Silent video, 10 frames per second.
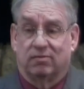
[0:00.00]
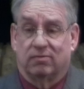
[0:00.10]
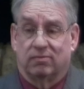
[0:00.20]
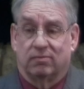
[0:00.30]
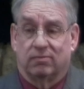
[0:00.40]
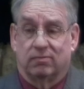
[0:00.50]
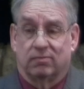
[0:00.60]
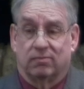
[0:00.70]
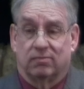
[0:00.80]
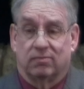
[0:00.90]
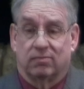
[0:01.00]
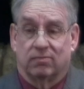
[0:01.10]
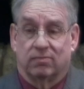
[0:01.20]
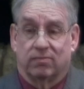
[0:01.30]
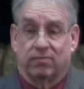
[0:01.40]

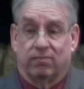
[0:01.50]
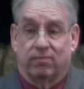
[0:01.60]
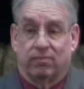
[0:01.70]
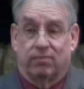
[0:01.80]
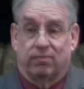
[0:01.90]
(silence)